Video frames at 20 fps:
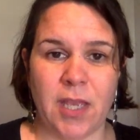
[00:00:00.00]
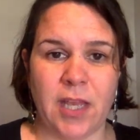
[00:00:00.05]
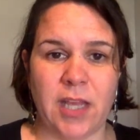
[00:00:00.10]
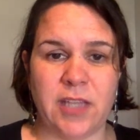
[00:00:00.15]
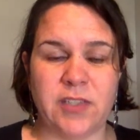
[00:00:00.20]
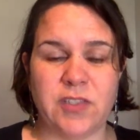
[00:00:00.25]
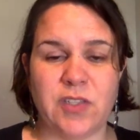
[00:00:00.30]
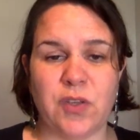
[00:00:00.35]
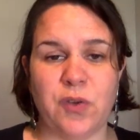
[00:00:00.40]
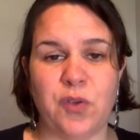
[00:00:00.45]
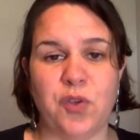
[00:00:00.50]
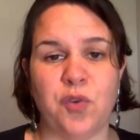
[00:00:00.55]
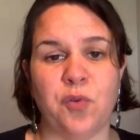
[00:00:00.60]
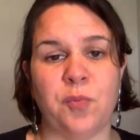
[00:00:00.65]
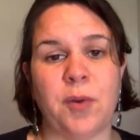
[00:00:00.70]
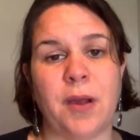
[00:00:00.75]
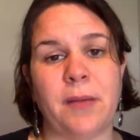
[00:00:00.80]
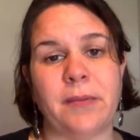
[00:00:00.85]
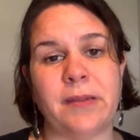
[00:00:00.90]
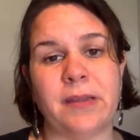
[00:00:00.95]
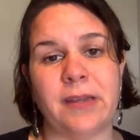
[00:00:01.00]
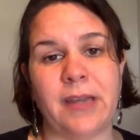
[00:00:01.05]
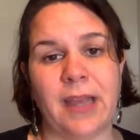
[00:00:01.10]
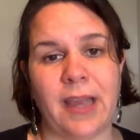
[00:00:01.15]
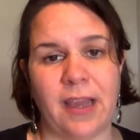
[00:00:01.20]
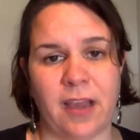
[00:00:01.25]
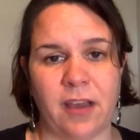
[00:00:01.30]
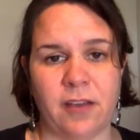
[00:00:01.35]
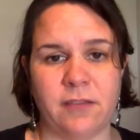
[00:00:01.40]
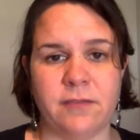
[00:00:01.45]
And so you're probably going to
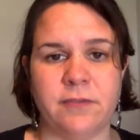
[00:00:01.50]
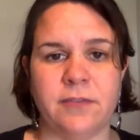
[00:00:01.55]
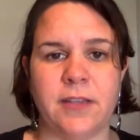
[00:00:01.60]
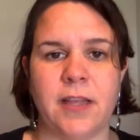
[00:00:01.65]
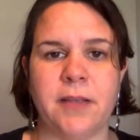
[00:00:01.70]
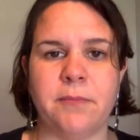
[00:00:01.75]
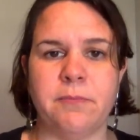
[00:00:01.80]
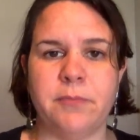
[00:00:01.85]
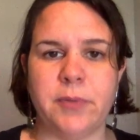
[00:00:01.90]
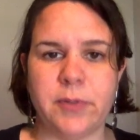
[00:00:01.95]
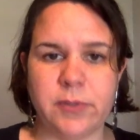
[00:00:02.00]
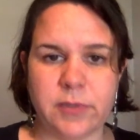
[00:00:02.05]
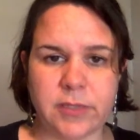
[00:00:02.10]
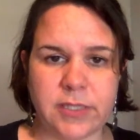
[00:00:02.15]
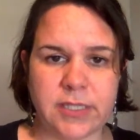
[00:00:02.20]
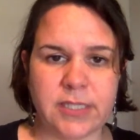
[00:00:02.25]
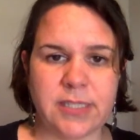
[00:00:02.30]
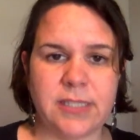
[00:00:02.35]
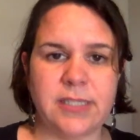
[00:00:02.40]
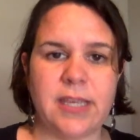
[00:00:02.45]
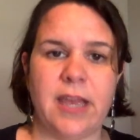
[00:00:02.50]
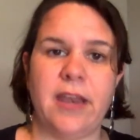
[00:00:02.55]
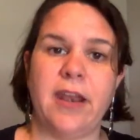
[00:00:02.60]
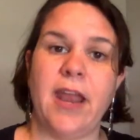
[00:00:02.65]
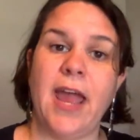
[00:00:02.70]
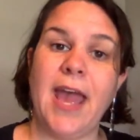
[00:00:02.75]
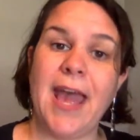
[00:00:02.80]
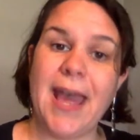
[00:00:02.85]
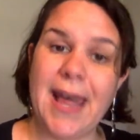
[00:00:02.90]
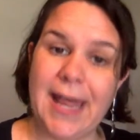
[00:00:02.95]
have like bullets and
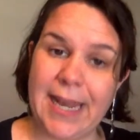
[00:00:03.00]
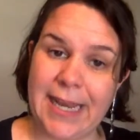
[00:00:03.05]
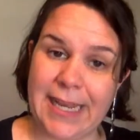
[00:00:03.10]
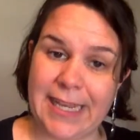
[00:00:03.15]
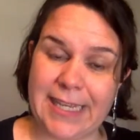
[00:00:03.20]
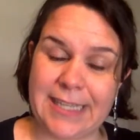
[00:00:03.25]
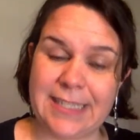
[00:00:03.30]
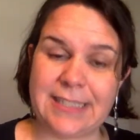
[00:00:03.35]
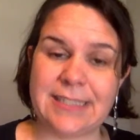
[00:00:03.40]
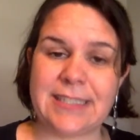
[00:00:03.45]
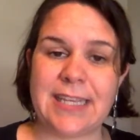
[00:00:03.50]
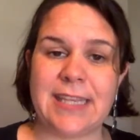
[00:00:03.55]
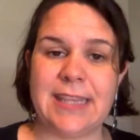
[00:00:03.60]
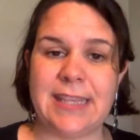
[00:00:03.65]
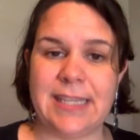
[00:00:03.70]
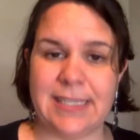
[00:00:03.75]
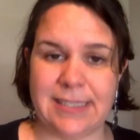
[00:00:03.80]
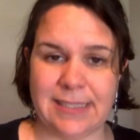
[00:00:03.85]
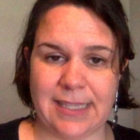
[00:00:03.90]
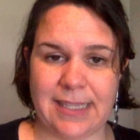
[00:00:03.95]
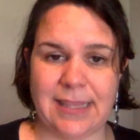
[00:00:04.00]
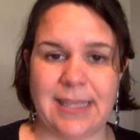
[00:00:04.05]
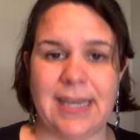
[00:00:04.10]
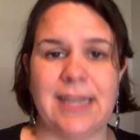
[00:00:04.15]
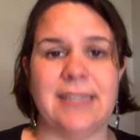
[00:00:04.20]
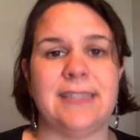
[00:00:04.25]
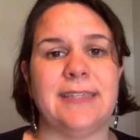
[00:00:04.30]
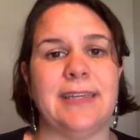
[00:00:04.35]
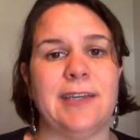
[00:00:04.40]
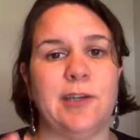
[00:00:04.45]
headings and things like
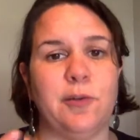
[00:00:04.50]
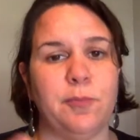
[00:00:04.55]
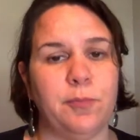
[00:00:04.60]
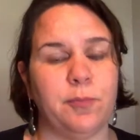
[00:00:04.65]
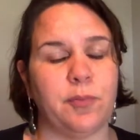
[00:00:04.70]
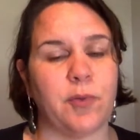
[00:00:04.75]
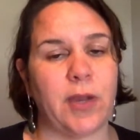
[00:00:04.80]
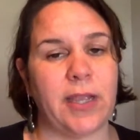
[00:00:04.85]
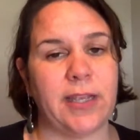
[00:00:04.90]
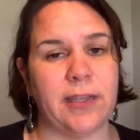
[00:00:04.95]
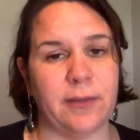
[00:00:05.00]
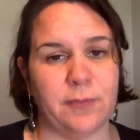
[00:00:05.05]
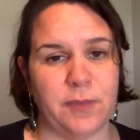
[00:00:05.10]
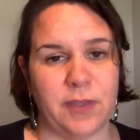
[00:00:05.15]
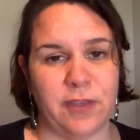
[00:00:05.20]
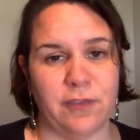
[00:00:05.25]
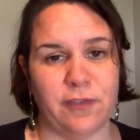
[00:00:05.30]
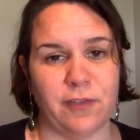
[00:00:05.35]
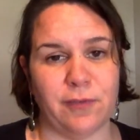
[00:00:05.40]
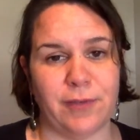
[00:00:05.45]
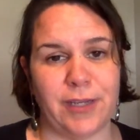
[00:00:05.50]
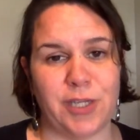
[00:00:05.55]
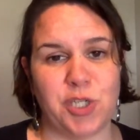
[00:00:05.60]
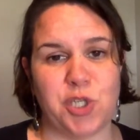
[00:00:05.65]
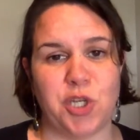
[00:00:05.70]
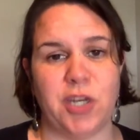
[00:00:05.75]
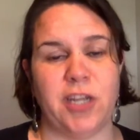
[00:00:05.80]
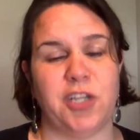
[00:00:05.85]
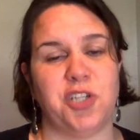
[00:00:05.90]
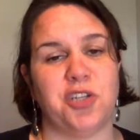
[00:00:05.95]
that to help break up the
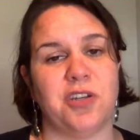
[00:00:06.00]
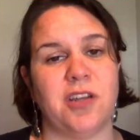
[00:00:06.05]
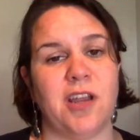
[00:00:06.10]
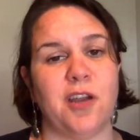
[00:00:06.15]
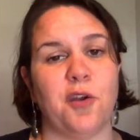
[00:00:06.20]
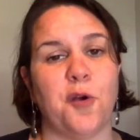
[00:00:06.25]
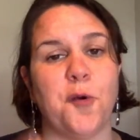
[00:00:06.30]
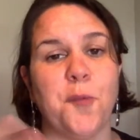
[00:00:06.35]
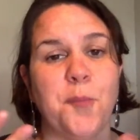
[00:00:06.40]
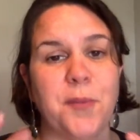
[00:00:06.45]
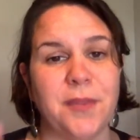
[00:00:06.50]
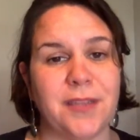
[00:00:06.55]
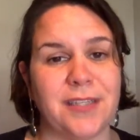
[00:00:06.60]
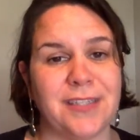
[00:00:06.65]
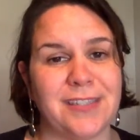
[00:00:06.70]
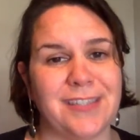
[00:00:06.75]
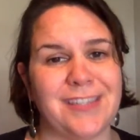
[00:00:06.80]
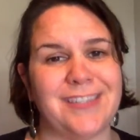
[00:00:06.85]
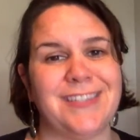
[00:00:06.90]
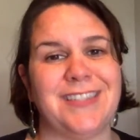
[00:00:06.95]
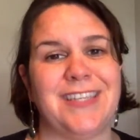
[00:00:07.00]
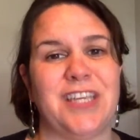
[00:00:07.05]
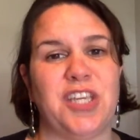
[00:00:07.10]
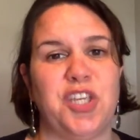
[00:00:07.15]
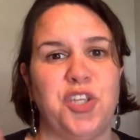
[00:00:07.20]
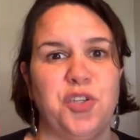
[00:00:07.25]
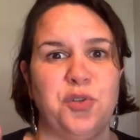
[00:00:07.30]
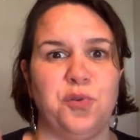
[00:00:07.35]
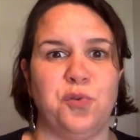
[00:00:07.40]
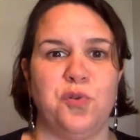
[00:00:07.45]
information. I should not open this and see
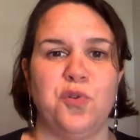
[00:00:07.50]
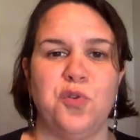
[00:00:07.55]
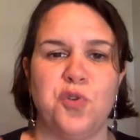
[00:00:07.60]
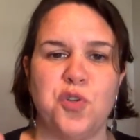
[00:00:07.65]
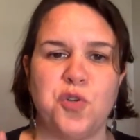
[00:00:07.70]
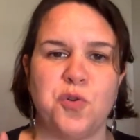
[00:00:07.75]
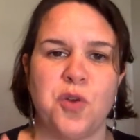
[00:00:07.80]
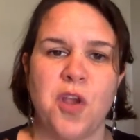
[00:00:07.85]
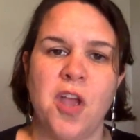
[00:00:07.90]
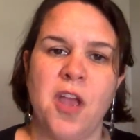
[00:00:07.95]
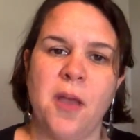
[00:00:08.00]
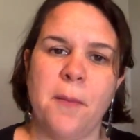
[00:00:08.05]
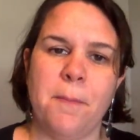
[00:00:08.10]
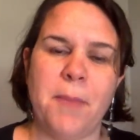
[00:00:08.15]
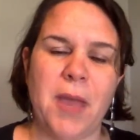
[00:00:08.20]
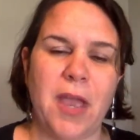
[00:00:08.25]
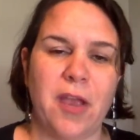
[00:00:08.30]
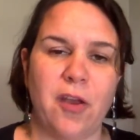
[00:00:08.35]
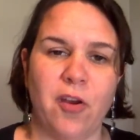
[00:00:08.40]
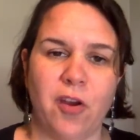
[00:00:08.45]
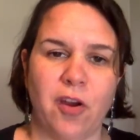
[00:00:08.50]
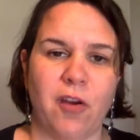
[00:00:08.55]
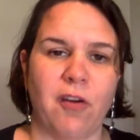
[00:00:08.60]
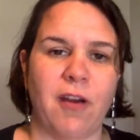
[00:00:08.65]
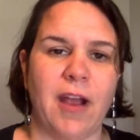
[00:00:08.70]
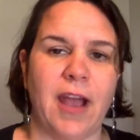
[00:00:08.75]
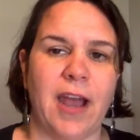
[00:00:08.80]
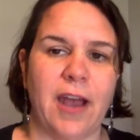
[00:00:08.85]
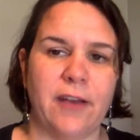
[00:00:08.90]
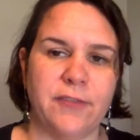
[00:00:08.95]
huge
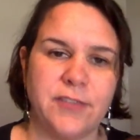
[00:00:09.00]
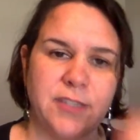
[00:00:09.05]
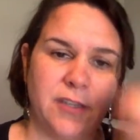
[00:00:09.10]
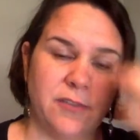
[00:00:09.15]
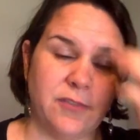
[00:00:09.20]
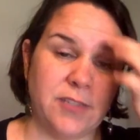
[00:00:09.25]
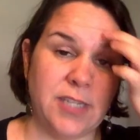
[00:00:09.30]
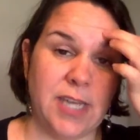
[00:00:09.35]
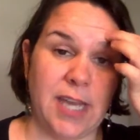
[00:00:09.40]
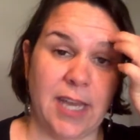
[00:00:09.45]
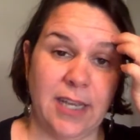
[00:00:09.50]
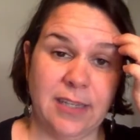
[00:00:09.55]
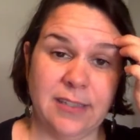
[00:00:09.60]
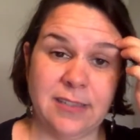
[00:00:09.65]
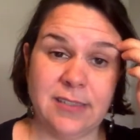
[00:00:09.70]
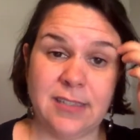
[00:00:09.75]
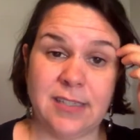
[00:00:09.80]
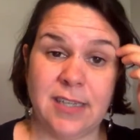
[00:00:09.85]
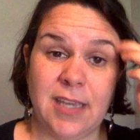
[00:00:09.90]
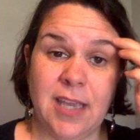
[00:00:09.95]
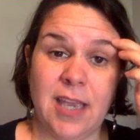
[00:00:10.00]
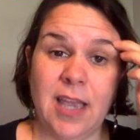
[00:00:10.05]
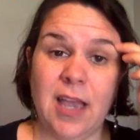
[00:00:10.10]
paragraphs of text.